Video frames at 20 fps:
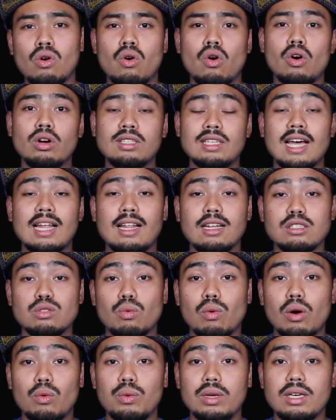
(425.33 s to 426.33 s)
or tell us
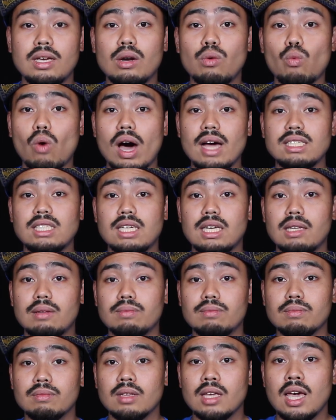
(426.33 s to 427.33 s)
where we can watch it.
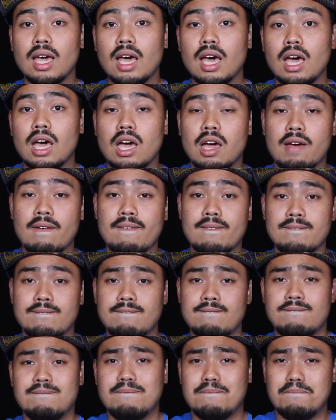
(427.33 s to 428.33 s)

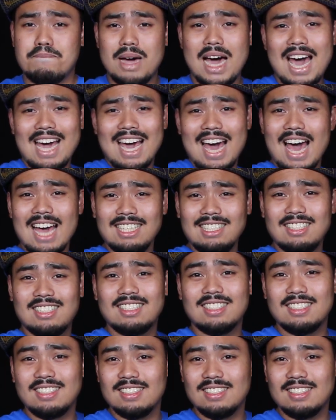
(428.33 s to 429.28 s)
Bye guys!